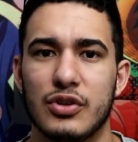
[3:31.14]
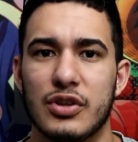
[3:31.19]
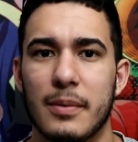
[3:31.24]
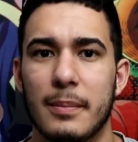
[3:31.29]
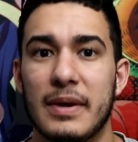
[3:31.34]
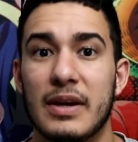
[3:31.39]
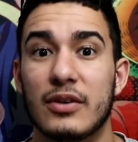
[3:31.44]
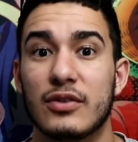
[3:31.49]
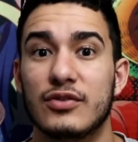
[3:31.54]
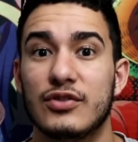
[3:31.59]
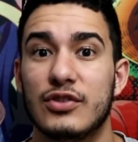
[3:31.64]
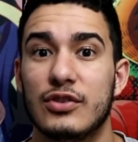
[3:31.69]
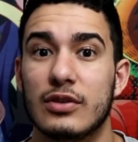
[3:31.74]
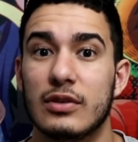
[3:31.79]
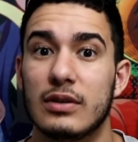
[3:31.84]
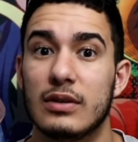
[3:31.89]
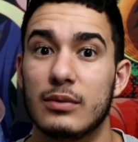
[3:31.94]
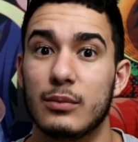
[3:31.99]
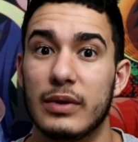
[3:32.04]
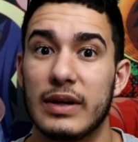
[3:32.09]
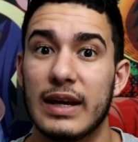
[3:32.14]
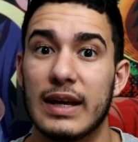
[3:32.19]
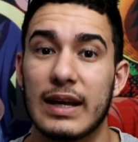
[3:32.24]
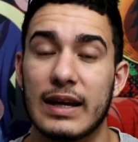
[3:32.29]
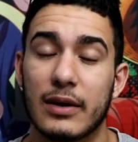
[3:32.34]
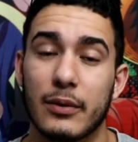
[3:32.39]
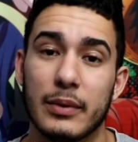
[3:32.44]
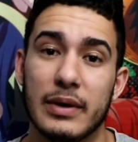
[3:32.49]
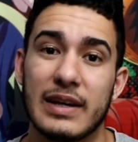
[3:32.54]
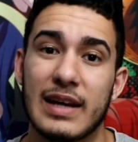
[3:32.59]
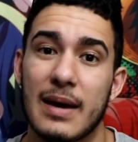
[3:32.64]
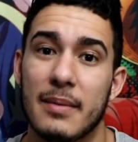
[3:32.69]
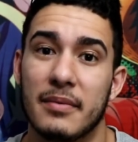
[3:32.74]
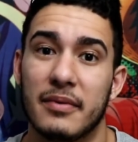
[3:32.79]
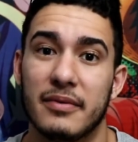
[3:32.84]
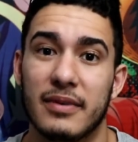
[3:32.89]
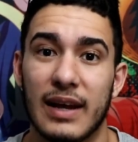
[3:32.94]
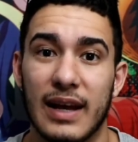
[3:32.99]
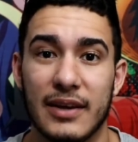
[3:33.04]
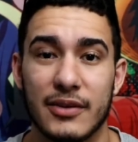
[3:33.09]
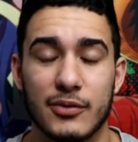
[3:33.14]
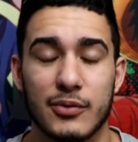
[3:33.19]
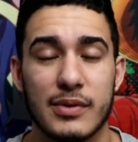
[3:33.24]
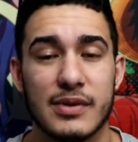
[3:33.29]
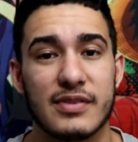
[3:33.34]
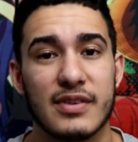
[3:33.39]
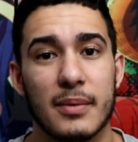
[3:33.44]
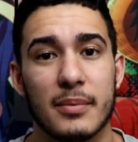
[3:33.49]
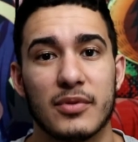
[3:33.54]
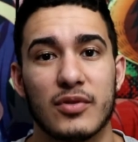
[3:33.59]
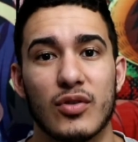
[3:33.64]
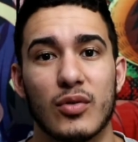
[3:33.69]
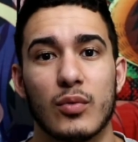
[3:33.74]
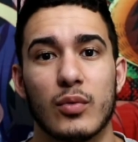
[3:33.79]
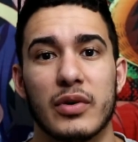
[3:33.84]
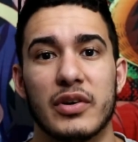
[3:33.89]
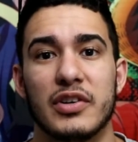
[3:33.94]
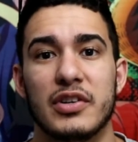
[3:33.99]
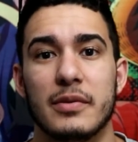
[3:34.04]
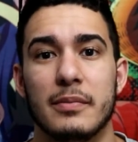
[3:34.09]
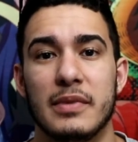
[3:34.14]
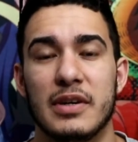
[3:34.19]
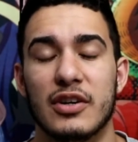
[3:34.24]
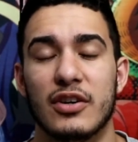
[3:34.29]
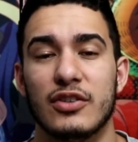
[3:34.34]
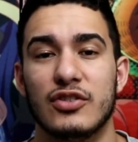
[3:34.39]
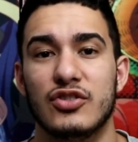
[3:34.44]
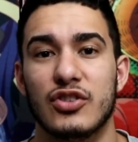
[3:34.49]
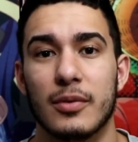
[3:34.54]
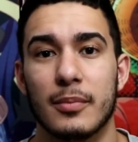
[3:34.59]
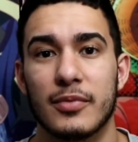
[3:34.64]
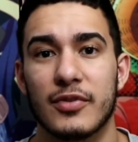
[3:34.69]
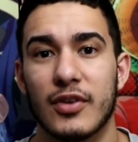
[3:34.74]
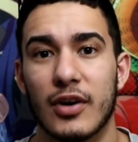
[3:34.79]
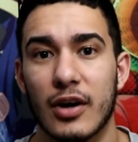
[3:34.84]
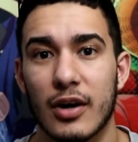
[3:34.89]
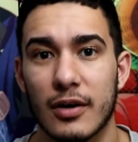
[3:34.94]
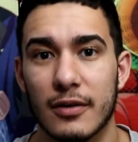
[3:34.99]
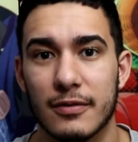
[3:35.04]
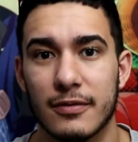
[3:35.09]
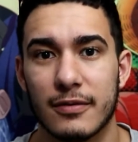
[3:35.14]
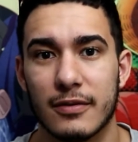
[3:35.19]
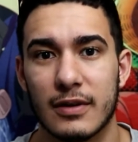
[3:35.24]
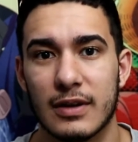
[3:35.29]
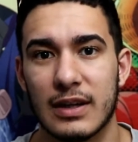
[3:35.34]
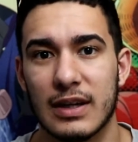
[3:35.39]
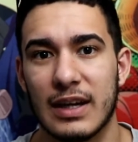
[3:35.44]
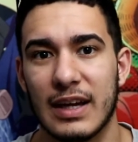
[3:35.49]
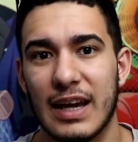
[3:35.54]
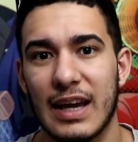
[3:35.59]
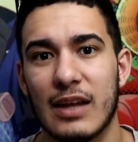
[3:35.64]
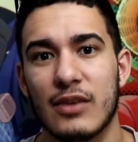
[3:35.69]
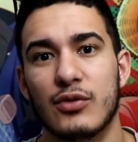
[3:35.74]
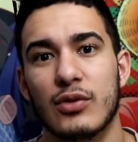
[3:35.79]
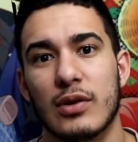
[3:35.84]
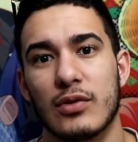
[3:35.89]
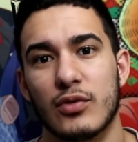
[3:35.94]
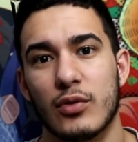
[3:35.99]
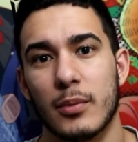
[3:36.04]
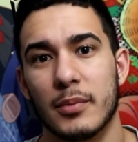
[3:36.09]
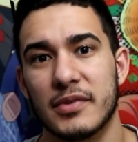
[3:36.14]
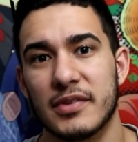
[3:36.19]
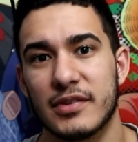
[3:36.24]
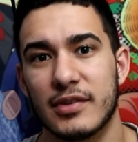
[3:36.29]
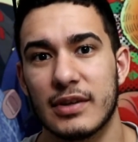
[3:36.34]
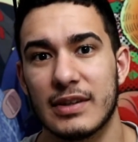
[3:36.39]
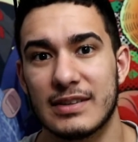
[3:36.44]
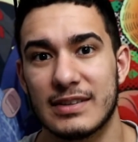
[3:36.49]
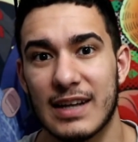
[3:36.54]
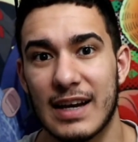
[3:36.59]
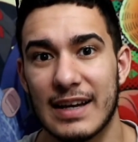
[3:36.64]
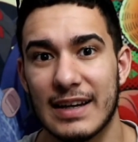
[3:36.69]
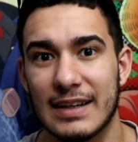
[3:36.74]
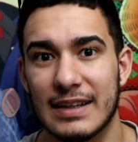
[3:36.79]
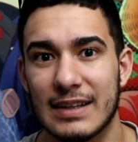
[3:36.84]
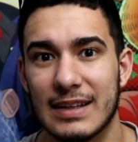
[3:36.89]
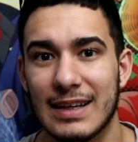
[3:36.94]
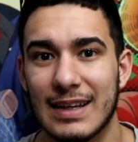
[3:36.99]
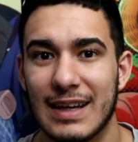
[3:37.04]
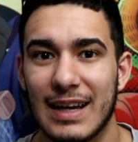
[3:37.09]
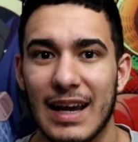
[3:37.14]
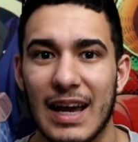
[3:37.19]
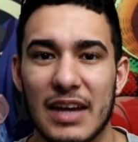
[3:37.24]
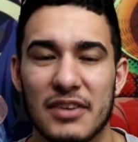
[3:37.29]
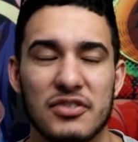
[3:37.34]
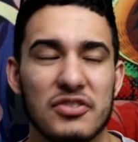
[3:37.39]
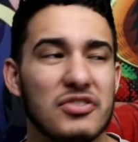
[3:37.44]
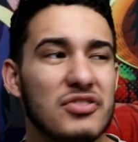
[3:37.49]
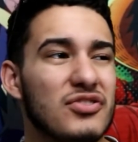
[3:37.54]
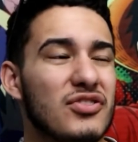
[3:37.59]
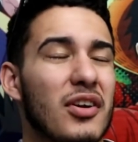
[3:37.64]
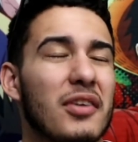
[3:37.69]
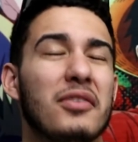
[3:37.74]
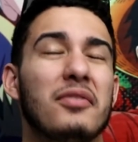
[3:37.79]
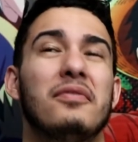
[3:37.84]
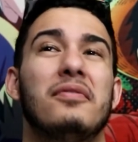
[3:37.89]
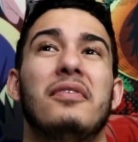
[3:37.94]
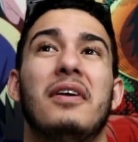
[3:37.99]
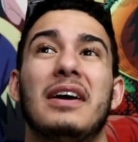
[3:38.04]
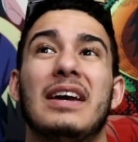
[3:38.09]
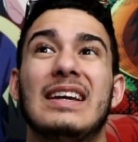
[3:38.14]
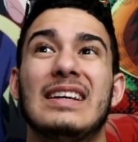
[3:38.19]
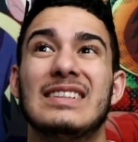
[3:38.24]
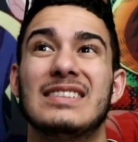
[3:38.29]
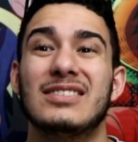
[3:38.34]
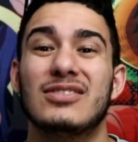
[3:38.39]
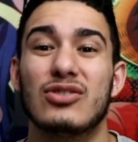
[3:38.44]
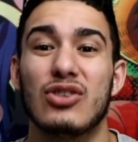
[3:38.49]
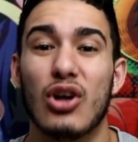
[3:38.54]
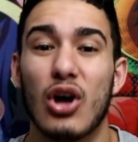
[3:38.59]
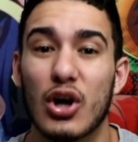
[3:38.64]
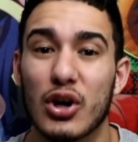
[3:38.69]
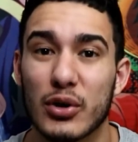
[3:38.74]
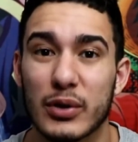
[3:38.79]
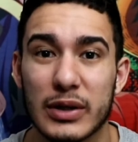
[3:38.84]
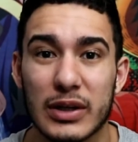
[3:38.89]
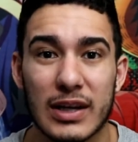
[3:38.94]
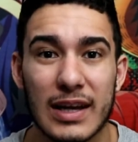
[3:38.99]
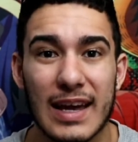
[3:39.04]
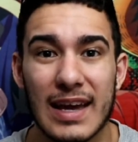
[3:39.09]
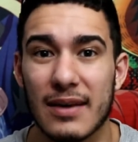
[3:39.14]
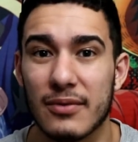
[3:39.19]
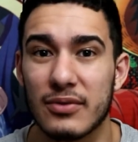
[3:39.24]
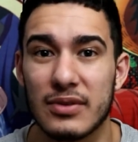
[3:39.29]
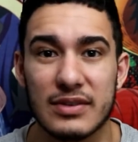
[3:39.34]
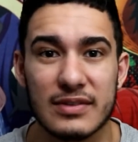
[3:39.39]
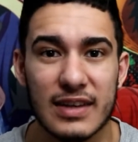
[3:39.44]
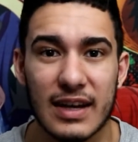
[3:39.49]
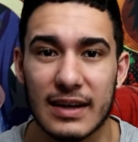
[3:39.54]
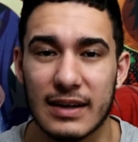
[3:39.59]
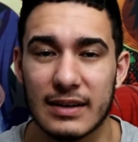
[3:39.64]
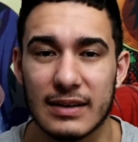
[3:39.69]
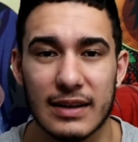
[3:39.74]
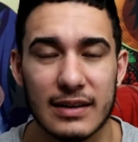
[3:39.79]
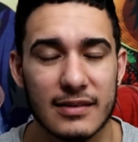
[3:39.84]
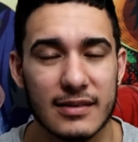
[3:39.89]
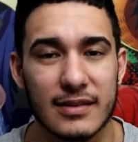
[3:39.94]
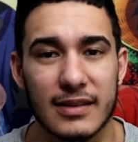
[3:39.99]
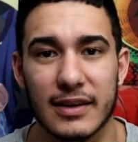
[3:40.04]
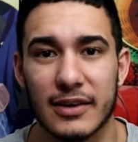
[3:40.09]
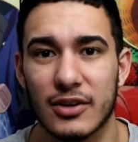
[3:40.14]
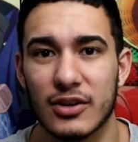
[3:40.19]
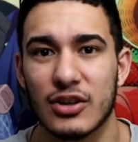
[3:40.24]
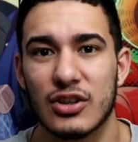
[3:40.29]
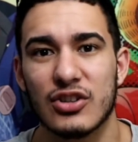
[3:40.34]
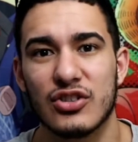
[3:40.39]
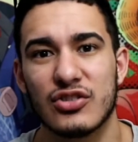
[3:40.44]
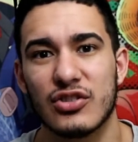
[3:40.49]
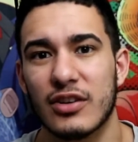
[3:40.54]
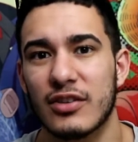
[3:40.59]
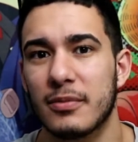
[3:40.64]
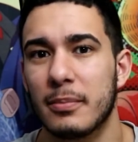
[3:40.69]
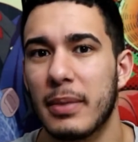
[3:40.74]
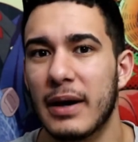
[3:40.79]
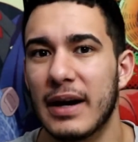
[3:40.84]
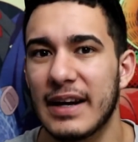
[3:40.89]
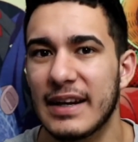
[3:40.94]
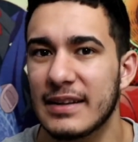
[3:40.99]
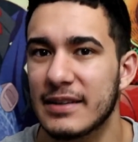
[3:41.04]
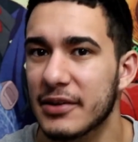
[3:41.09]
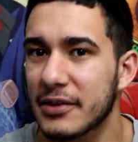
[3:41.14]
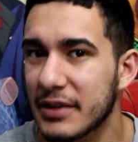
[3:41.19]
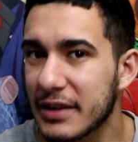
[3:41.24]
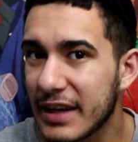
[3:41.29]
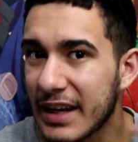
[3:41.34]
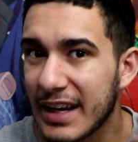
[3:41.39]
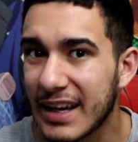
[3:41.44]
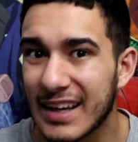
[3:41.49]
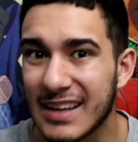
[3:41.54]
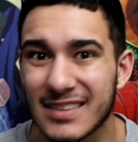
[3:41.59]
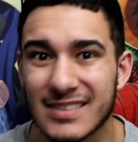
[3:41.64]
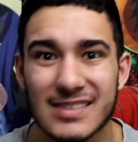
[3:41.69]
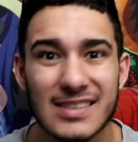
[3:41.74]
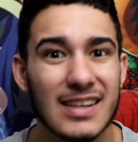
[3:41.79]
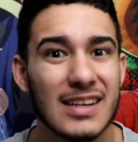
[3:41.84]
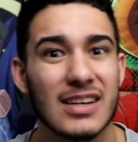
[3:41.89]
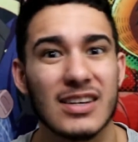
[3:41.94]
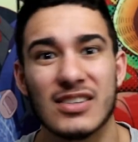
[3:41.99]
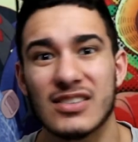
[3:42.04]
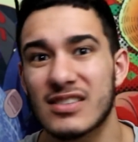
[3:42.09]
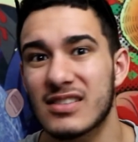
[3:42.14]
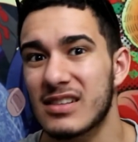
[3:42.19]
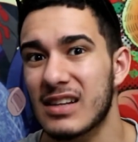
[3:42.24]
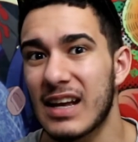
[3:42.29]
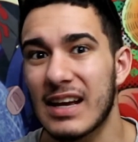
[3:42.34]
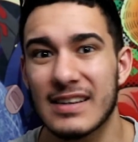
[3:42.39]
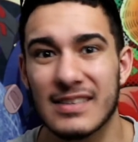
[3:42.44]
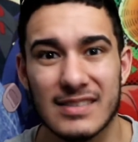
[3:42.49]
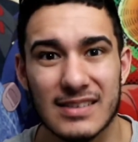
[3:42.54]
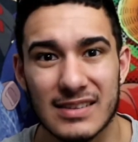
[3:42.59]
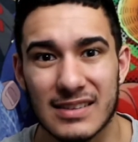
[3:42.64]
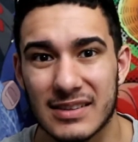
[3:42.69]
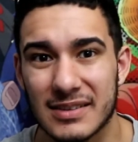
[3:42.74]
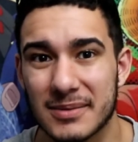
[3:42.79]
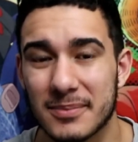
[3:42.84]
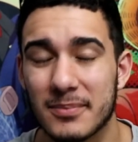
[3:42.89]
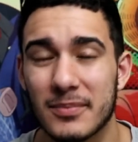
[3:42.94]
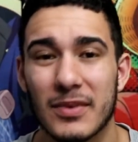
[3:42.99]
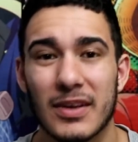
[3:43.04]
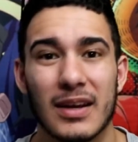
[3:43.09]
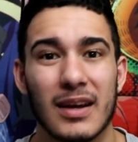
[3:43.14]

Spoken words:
Ymir, we get like a recap of last week's episode where Ymir jumps off and transforms into a Titan, and she starts fucking slaughtering every Titan that's there. She starts biting their necks, slicing them,